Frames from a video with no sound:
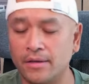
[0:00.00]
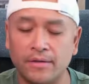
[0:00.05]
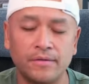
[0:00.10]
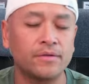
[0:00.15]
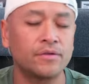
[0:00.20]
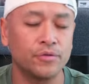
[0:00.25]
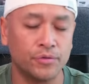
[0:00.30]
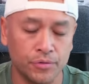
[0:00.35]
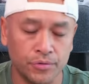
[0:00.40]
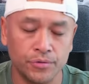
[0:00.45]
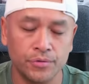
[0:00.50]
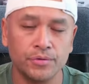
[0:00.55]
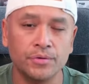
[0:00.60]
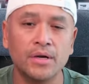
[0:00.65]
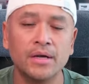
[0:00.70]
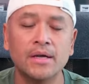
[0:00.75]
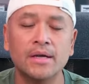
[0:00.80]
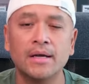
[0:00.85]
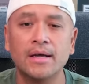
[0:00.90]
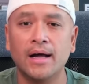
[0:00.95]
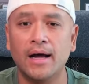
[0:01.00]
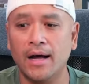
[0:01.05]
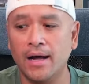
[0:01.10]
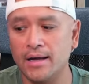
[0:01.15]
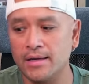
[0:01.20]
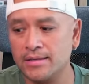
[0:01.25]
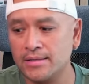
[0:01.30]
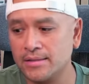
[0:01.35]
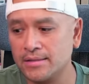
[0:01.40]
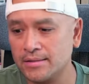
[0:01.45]
do,
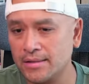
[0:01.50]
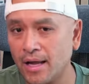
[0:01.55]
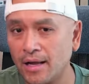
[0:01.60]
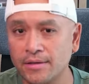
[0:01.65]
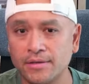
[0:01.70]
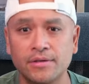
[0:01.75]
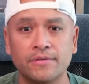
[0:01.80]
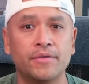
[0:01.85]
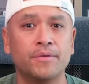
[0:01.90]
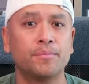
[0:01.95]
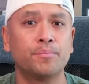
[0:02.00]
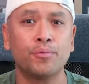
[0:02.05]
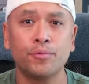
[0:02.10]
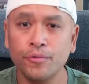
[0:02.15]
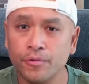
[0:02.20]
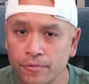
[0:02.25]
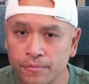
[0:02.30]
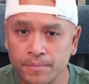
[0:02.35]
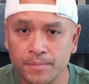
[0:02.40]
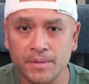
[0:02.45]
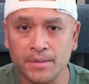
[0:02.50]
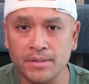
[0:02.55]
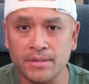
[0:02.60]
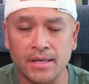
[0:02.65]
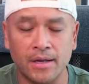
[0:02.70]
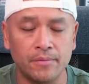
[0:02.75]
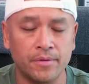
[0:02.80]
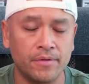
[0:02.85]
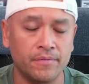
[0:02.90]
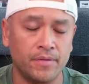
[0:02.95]
tons of improvements
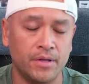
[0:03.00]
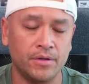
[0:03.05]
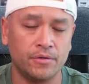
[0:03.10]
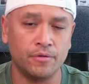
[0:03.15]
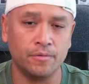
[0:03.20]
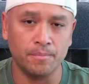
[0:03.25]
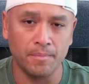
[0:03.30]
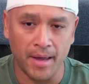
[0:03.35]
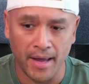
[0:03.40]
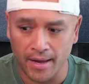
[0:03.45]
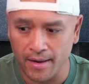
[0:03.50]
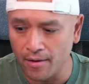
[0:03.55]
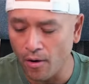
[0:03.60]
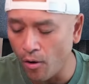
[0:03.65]
that we need to make,